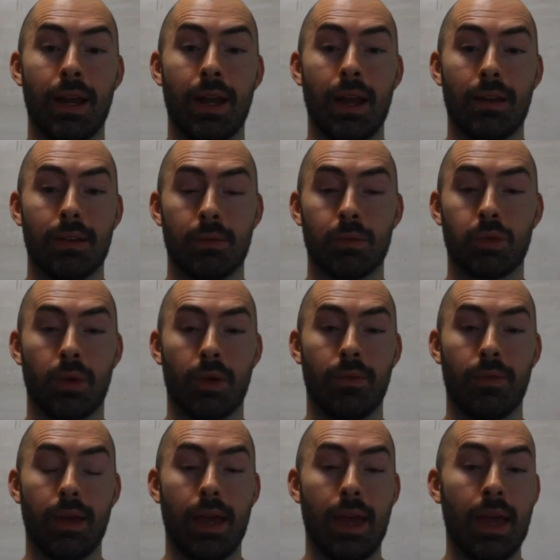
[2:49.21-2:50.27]
some sort of
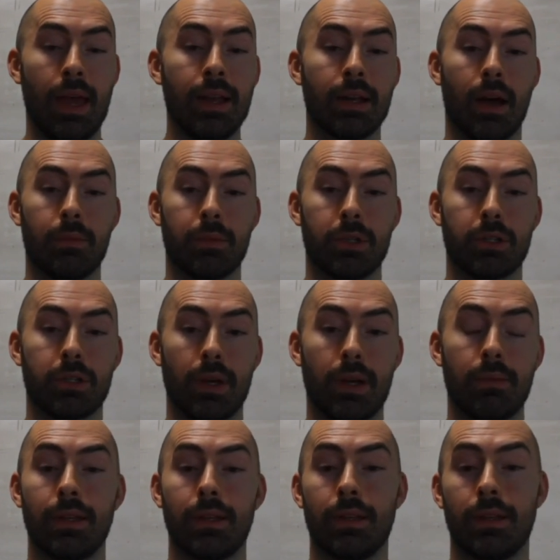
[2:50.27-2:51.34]
income
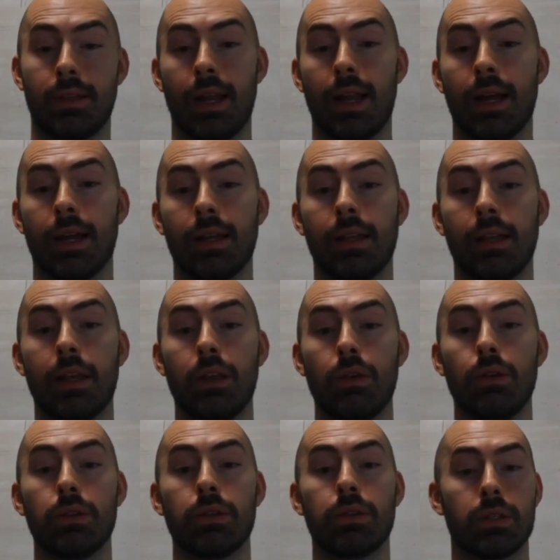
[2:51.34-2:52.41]
stream that I could then
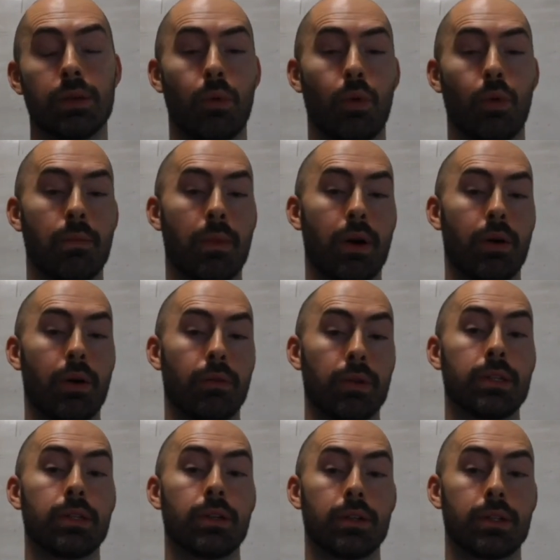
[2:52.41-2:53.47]
use to support my own
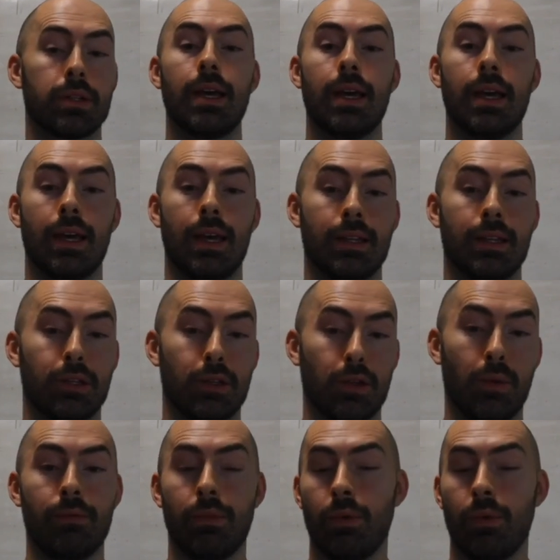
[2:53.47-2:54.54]
research. And
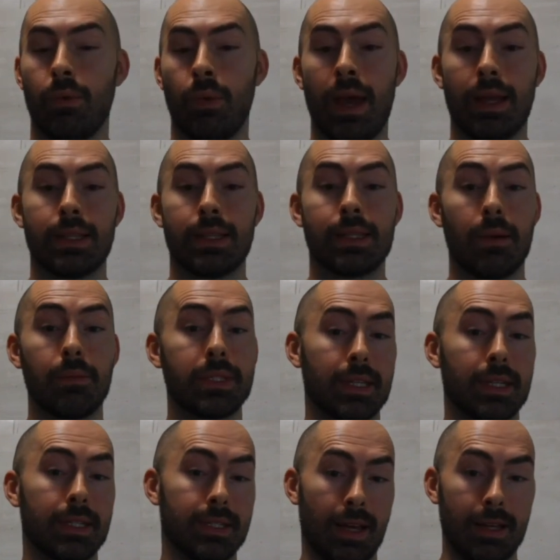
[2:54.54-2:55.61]
so we had some
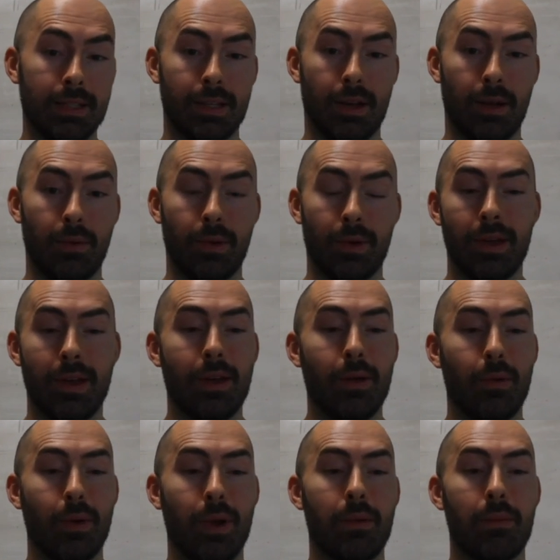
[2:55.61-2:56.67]
success.
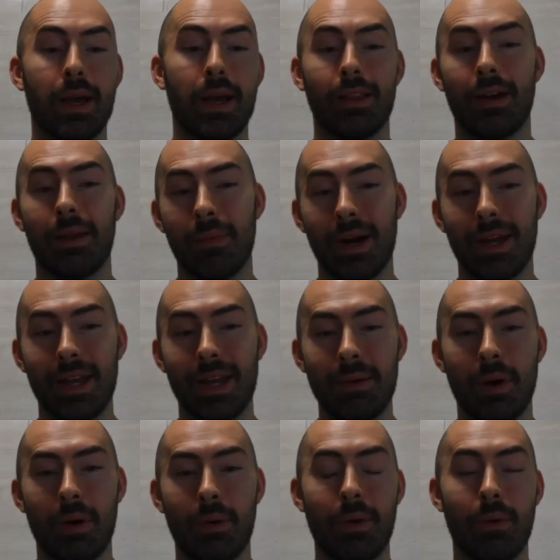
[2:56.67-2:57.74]
We didn't make a lot of money,
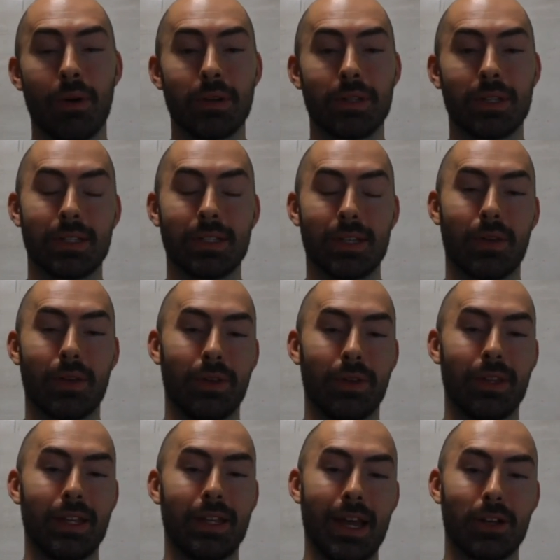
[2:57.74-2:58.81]
but we were successful in
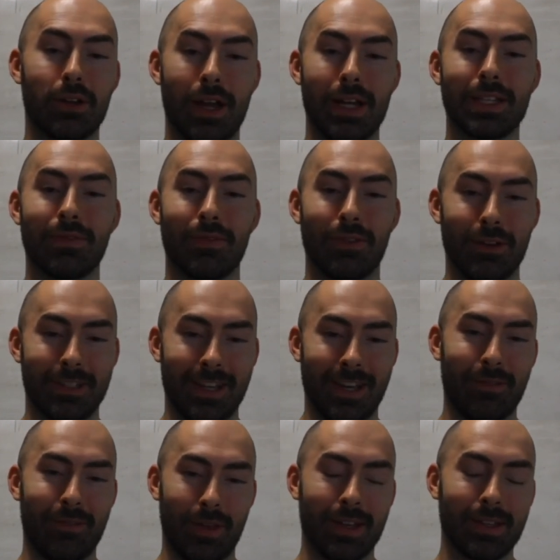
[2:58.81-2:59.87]
the tech transfer side
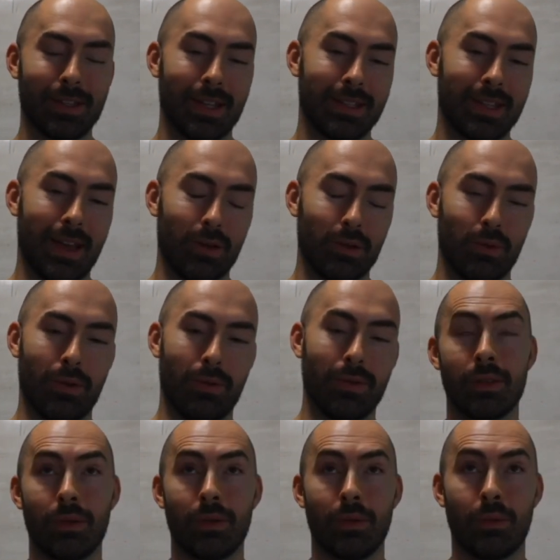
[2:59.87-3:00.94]
of things. That's how
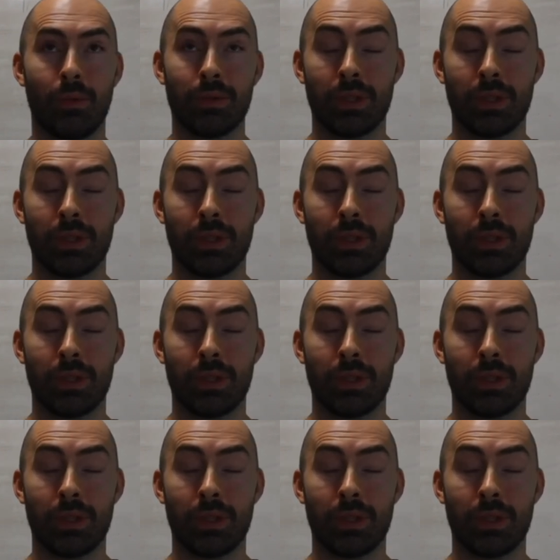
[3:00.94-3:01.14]
it was the